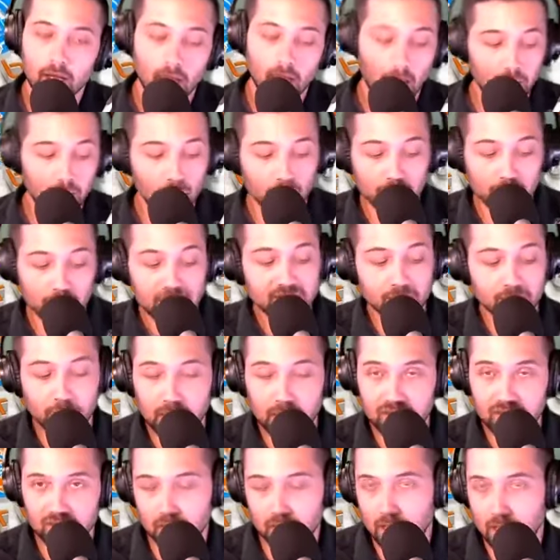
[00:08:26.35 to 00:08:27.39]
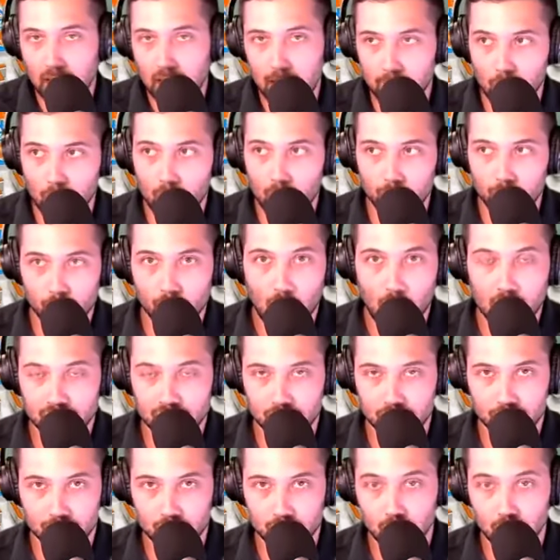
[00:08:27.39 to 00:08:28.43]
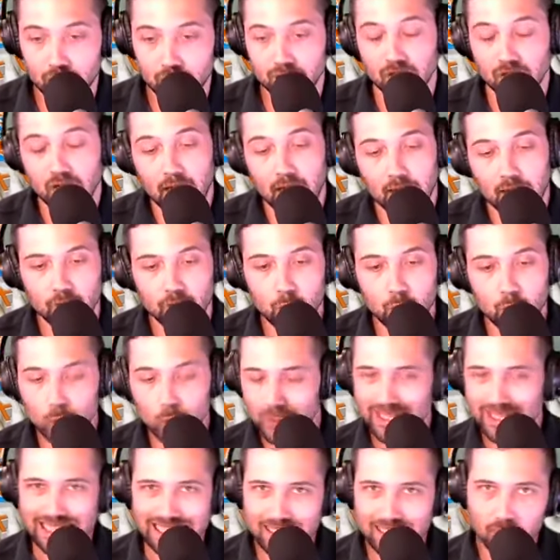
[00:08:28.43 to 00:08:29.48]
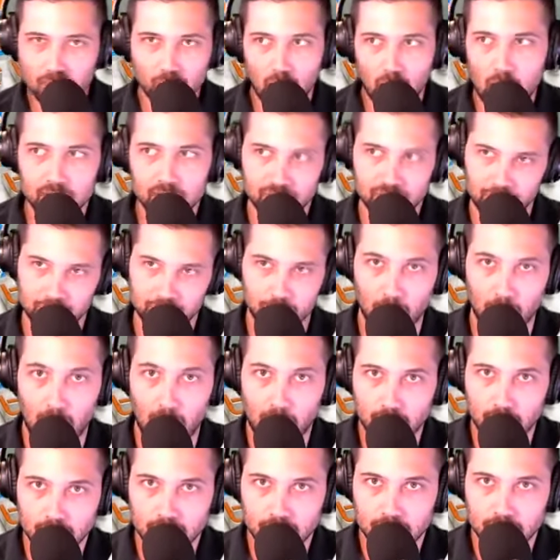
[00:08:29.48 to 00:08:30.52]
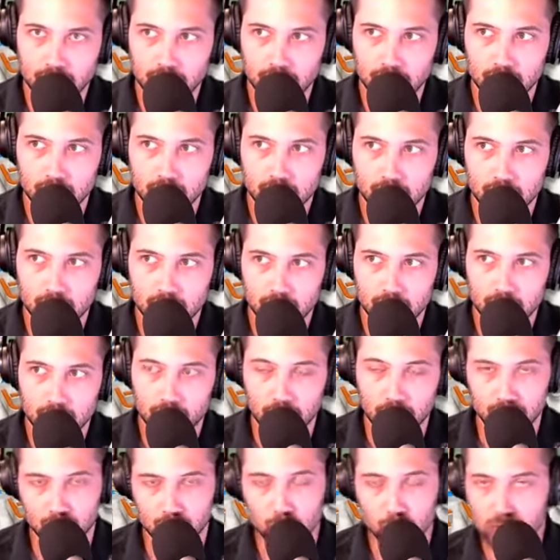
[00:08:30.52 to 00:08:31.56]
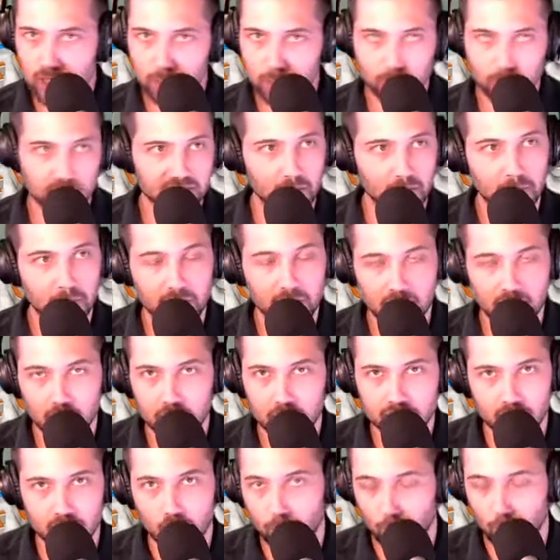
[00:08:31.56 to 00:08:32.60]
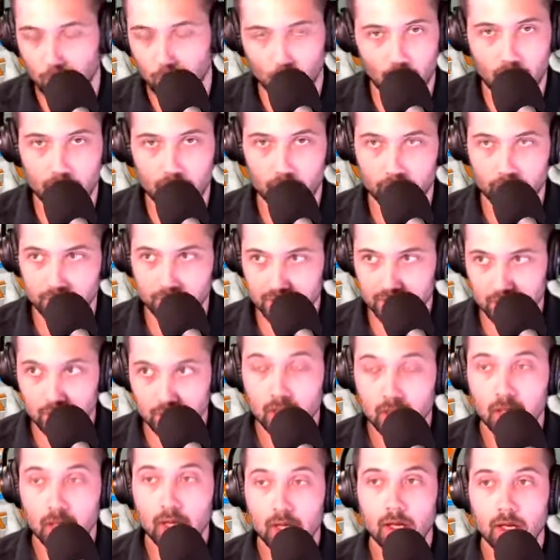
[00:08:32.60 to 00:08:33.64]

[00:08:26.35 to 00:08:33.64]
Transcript: And the reason basically came off of roster construction. If you need a roster spot because you need to pick somebody else up for whatever reason,